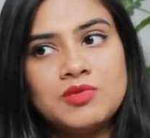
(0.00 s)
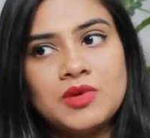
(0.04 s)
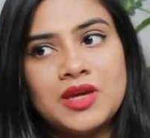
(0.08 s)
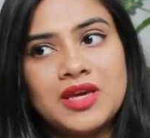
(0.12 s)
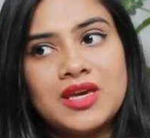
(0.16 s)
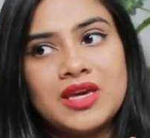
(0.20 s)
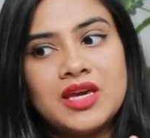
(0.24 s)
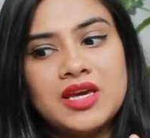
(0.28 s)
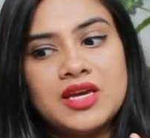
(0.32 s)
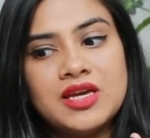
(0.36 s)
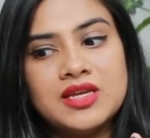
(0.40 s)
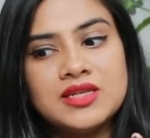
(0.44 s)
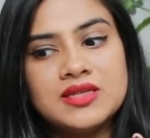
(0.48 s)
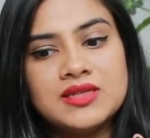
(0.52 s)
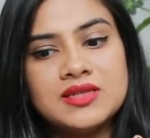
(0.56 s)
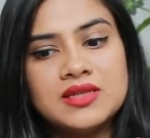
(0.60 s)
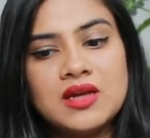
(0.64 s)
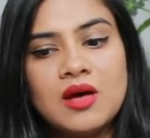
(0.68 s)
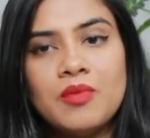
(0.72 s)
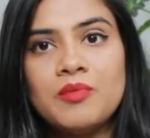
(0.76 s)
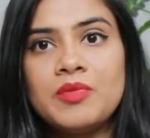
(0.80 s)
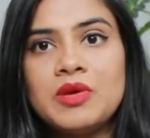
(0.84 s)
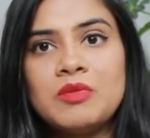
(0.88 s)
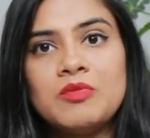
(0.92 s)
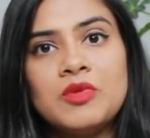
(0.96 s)
because
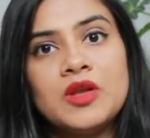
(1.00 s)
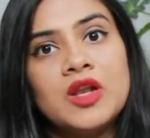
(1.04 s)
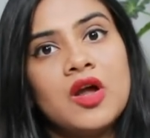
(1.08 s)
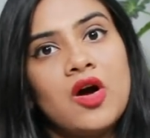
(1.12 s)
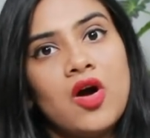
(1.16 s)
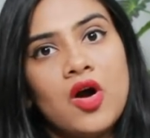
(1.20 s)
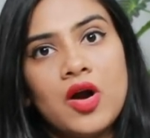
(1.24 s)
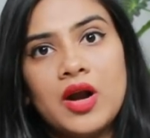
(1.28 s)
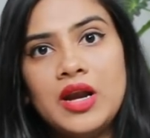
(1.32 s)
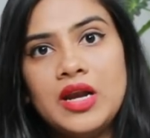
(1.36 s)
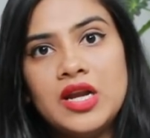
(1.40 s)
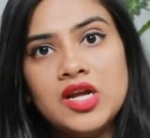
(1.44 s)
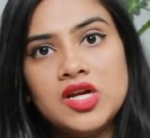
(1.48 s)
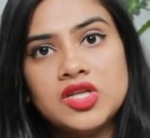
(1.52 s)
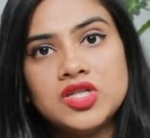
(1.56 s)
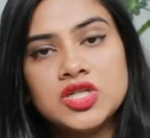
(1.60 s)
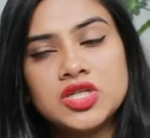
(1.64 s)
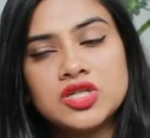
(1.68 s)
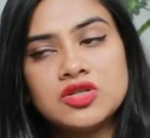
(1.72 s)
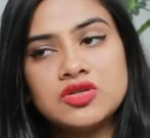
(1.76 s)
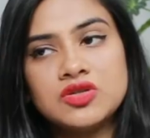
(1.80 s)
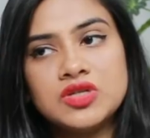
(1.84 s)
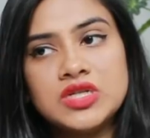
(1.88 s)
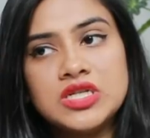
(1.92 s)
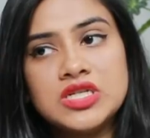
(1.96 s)
some people are
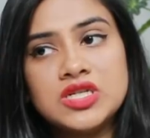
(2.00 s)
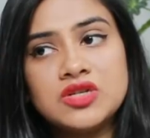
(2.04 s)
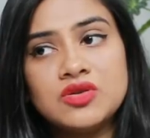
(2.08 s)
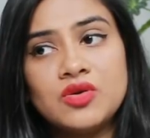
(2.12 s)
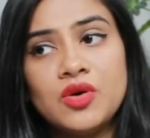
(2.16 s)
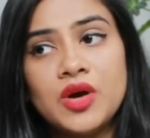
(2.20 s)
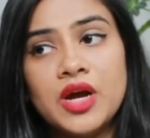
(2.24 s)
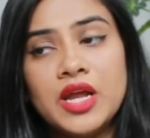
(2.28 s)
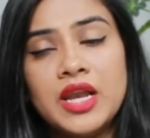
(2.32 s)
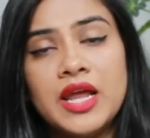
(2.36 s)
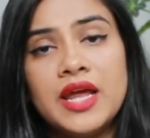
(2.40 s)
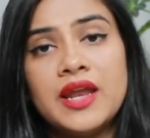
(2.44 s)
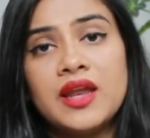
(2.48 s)
allergic to tea tree oil.